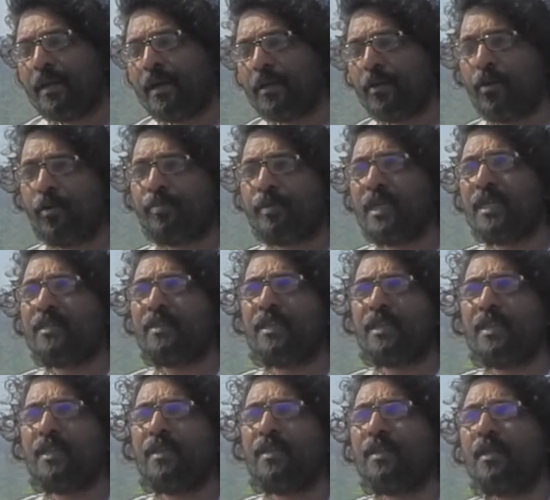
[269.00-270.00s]
adopted
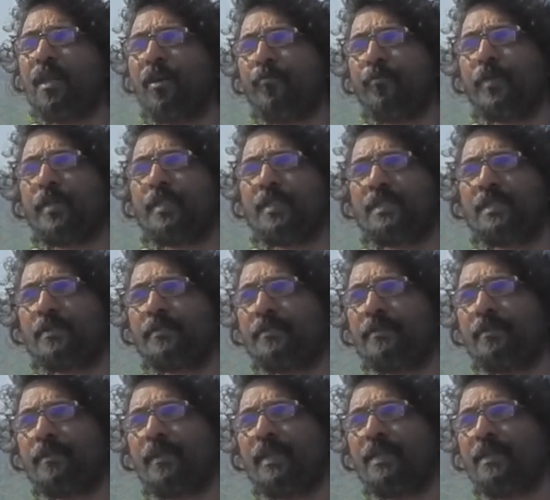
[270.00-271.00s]
three lovebirds,
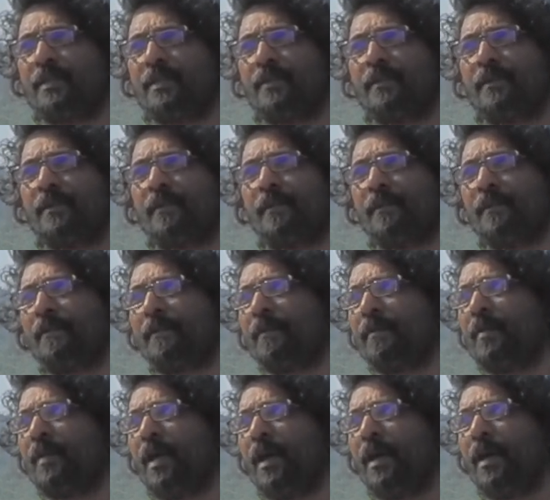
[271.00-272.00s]
right?
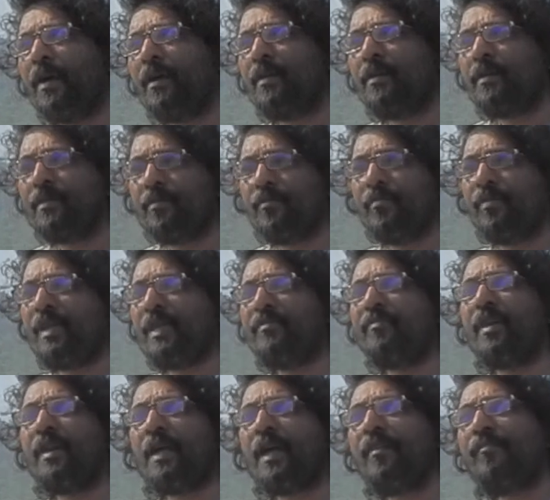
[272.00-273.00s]
And we
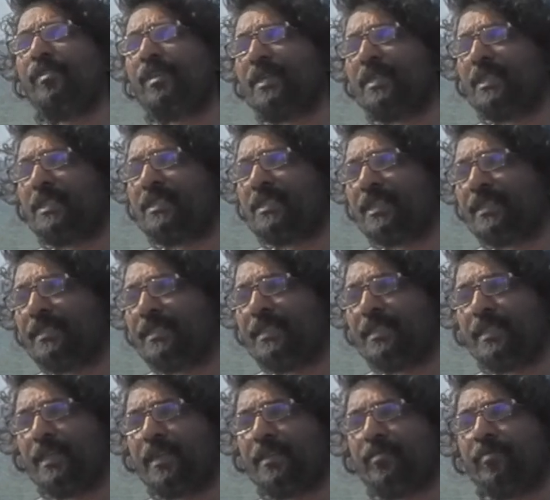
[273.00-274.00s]
were having a
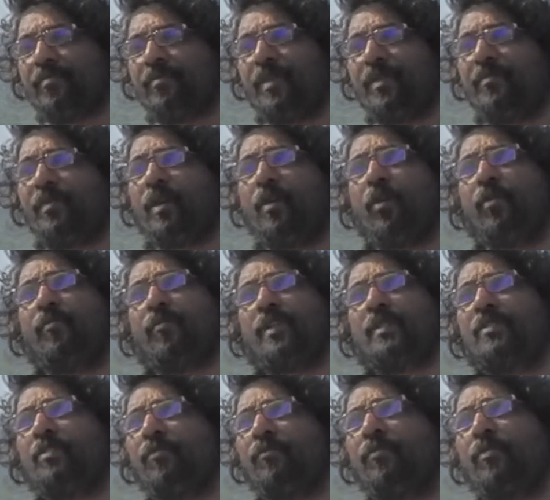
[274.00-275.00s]
discussion that we were
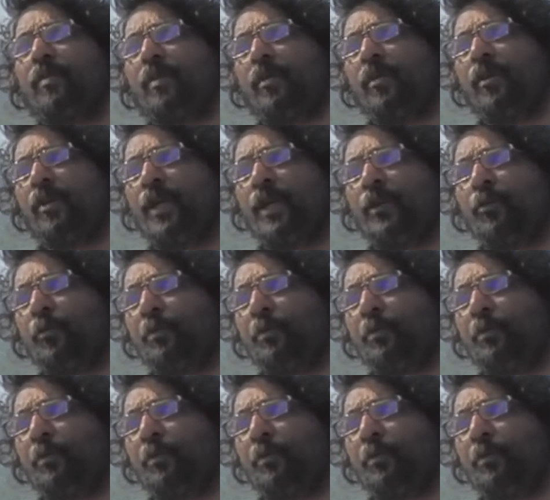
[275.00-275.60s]
always of an